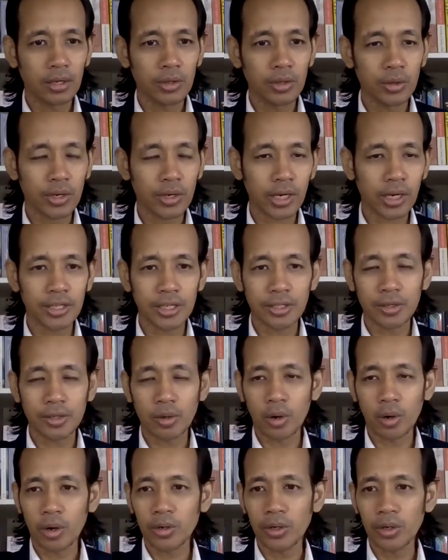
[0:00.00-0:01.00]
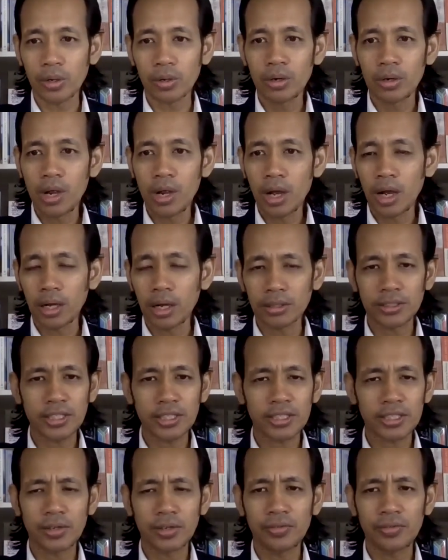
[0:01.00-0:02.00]
you can't hear the audio, I'll
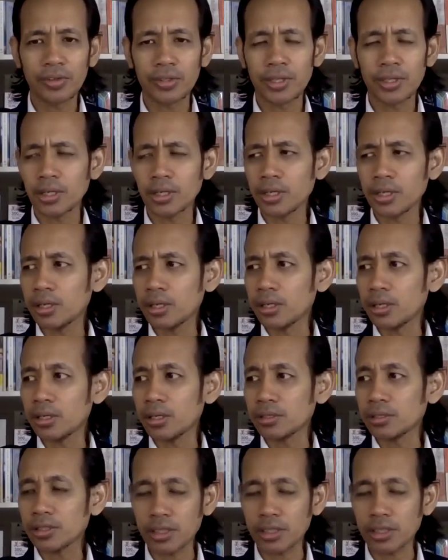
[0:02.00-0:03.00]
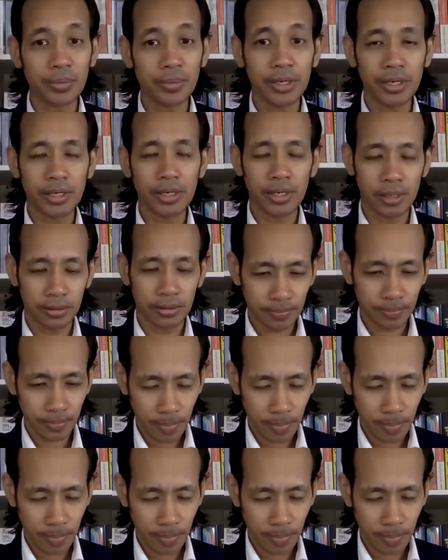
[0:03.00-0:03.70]
just give you the summary.